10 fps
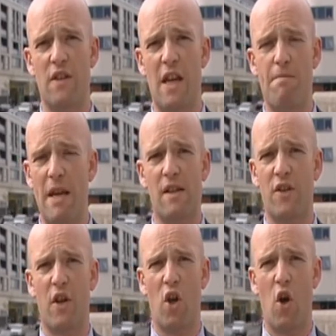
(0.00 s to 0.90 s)
They're saying
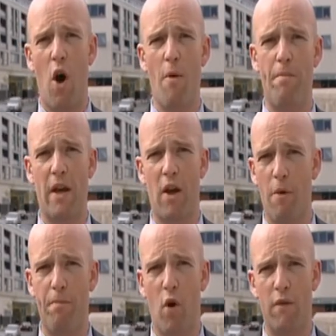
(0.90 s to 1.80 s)
bills are going to go up and
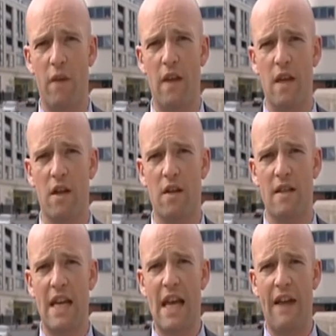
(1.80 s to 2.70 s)
up over the years,